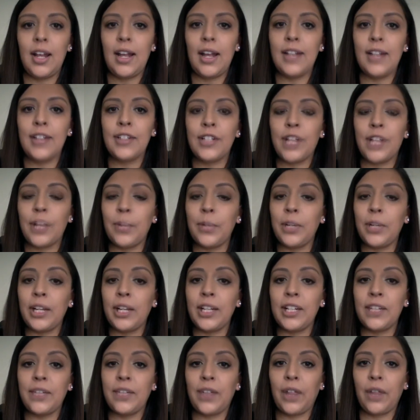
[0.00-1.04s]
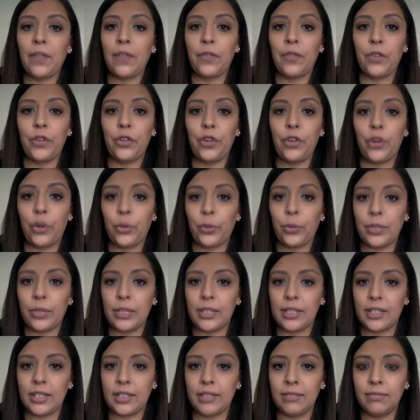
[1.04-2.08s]
Insomnia can develop for no
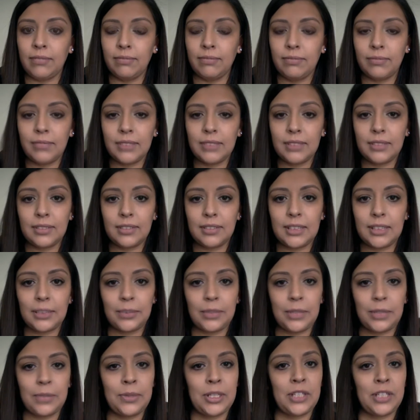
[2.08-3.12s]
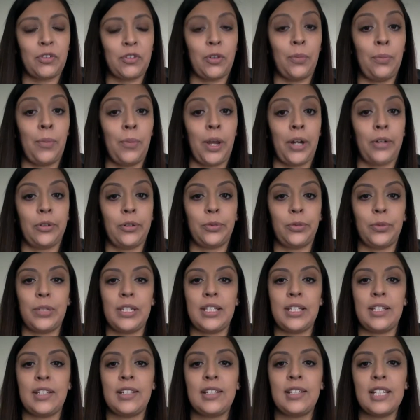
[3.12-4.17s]
reason. Sometimes it's for medical
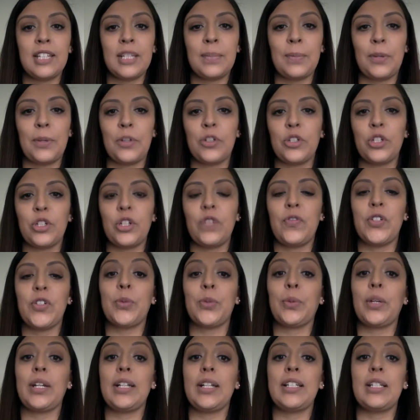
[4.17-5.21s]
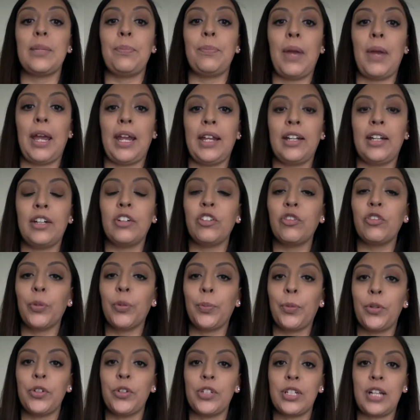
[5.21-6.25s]
reasons, especially if it's related to pain or if a
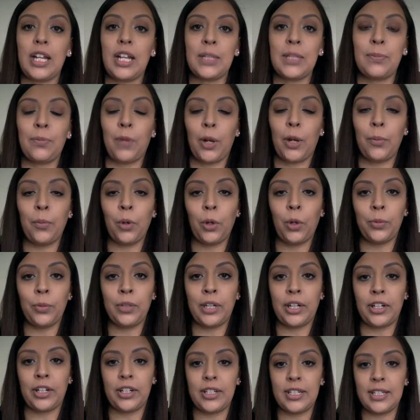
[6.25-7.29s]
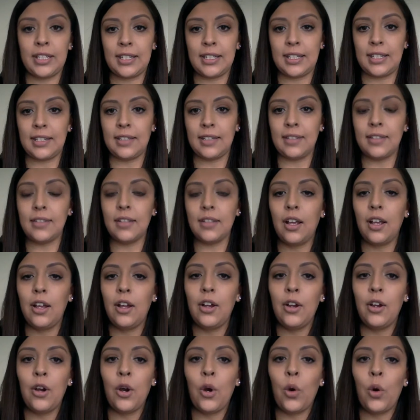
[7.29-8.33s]
person has a pulmonary disease,
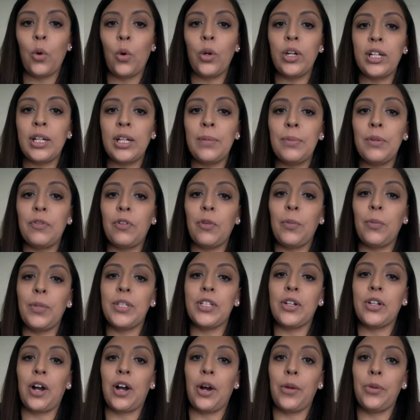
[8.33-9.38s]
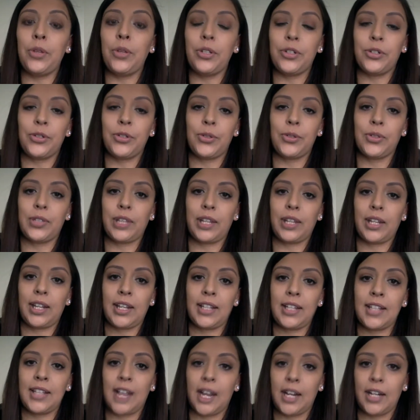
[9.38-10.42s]
or it can be from mental health issues like
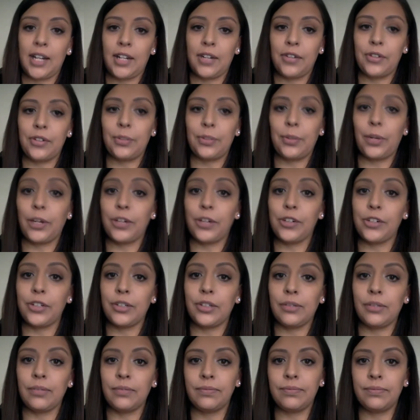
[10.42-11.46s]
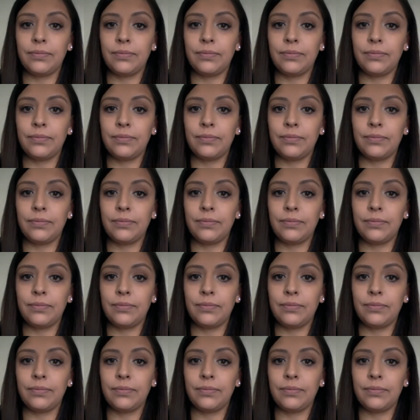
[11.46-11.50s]
anxiety or depression.